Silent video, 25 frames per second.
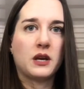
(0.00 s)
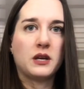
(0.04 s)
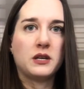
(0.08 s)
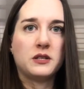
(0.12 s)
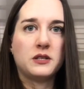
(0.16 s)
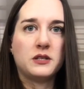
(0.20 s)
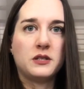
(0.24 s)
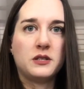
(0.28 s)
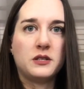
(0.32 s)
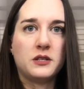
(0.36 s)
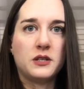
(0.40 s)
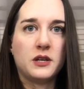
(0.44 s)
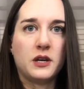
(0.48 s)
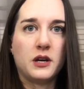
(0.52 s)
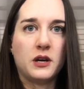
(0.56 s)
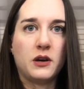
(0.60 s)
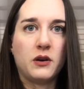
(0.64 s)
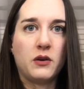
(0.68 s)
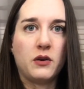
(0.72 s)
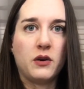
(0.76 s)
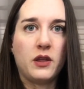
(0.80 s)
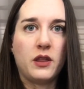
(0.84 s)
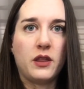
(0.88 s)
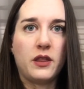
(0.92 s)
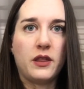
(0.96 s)

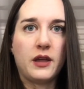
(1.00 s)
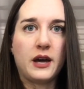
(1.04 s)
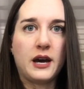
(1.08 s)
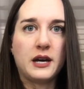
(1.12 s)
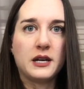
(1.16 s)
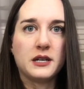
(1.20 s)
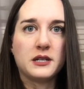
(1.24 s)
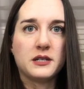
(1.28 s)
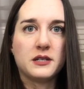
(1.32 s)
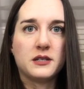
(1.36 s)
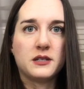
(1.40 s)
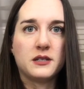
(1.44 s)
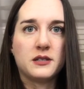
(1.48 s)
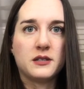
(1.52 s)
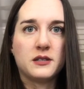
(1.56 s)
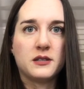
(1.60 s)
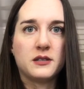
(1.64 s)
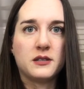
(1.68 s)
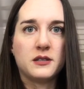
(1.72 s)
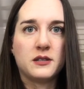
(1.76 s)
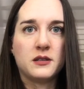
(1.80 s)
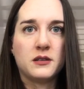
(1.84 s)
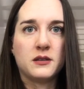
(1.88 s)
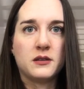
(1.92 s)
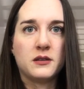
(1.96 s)
So
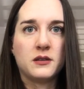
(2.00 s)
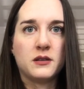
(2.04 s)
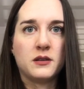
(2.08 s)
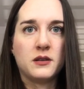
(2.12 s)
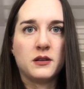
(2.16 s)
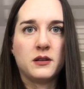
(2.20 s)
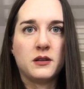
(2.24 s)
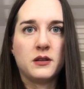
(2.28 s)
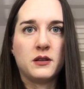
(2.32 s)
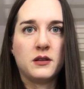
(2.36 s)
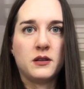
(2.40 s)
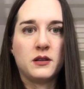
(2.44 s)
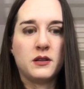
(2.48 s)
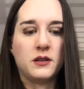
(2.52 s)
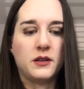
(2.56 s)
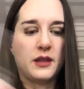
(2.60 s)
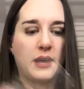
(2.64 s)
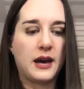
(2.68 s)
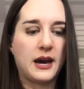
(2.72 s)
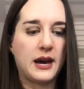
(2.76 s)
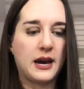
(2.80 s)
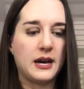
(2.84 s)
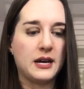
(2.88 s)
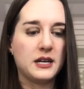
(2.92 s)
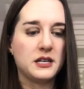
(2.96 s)
that's
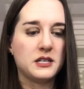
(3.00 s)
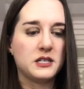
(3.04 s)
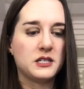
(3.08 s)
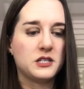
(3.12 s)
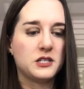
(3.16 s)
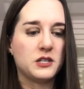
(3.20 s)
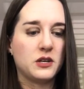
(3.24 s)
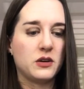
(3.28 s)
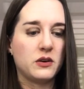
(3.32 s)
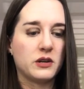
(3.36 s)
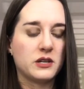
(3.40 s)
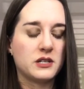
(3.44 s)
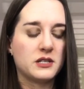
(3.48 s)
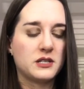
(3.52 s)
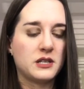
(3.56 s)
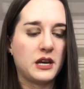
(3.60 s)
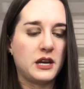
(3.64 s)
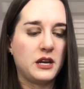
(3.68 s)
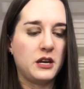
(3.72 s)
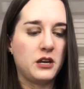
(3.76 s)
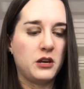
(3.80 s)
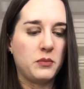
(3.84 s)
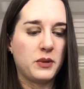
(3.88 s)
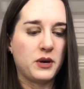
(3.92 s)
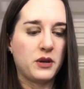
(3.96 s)
that. So
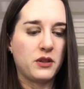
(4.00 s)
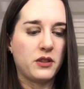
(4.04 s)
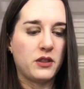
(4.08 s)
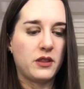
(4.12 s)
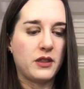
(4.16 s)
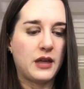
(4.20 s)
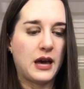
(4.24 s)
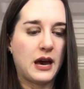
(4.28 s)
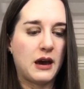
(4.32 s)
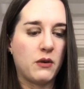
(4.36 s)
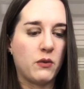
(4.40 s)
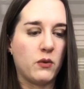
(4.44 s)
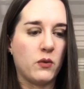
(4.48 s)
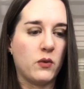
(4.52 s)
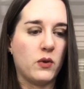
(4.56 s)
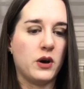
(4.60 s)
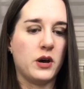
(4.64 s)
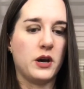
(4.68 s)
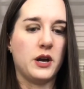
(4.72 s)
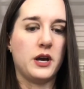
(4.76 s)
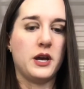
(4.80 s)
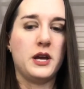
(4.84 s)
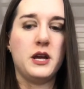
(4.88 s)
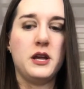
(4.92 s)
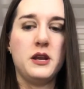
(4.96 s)
excited about that
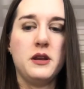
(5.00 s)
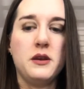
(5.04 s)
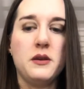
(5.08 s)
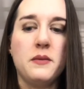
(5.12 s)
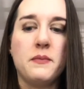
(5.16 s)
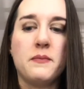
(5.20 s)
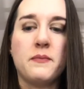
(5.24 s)
one.